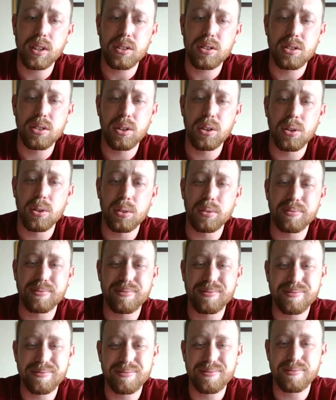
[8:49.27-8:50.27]
So
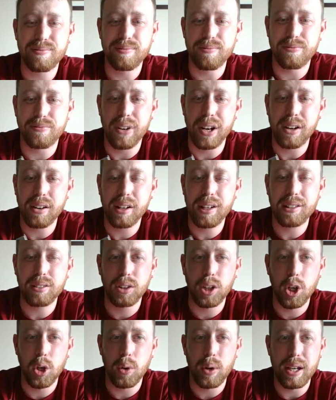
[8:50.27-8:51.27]
very
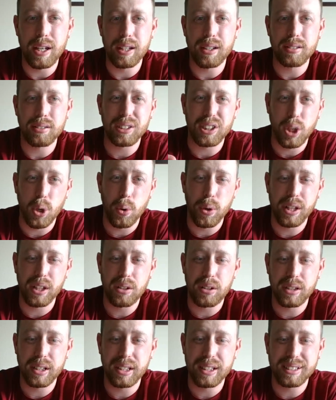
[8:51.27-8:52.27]
low end coating
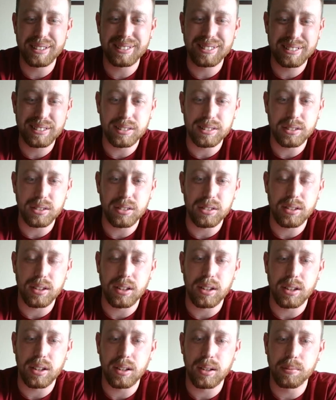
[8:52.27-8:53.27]
on it.
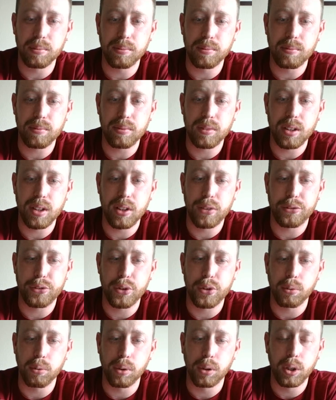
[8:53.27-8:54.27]
If
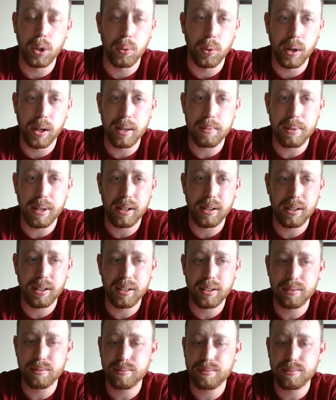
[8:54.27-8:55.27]
you're really worried about
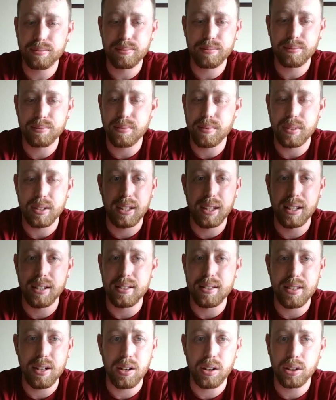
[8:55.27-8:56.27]
it, get it
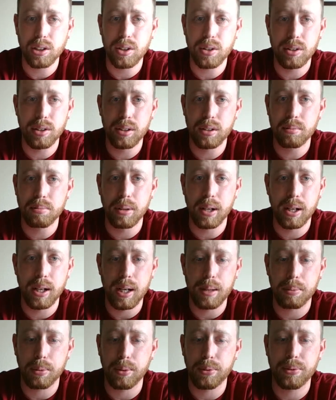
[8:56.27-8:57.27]
Cerakoted
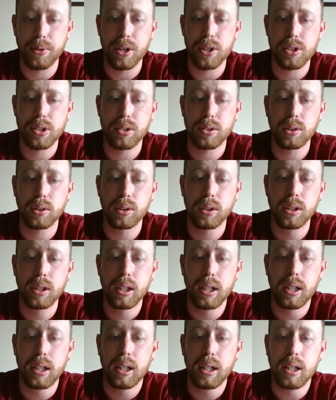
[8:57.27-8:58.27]
by a professional
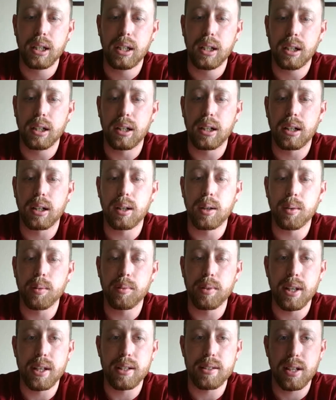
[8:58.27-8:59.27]

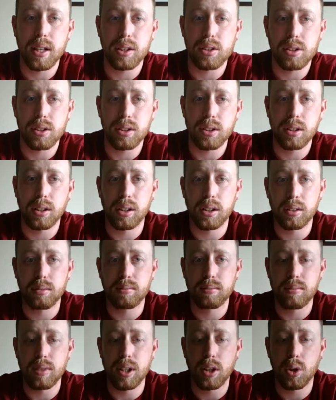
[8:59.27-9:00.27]
that's
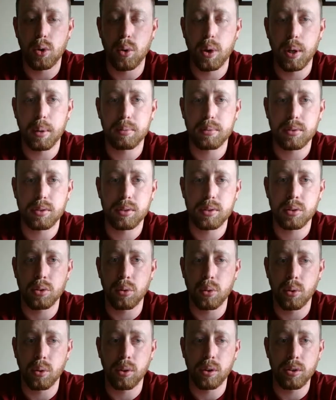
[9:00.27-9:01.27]
actually equipped
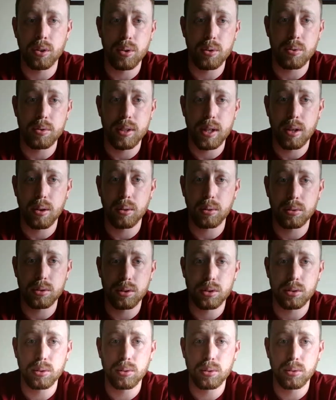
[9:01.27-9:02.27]
or knows how
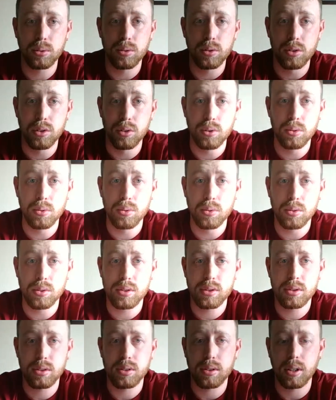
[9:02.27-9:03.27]
to
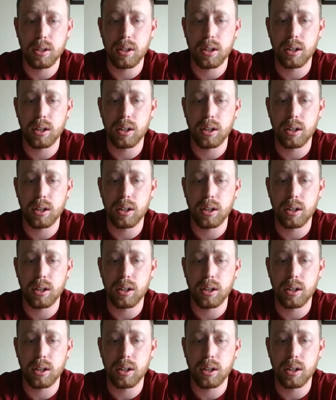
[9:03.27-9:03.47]
use